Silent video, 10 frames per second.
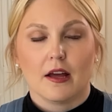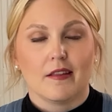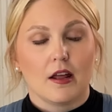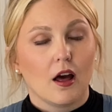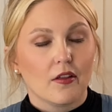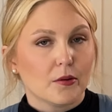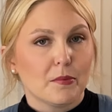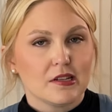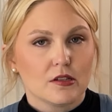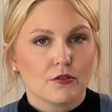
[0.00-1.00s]
and that other
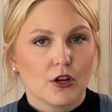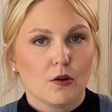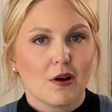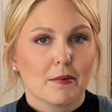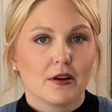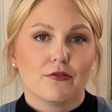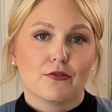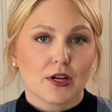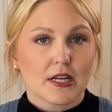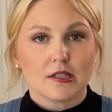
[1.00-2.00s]
piece of dough I'm gonna
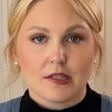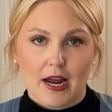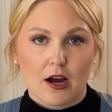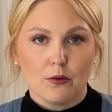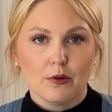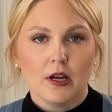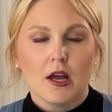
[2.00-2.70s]
freeze down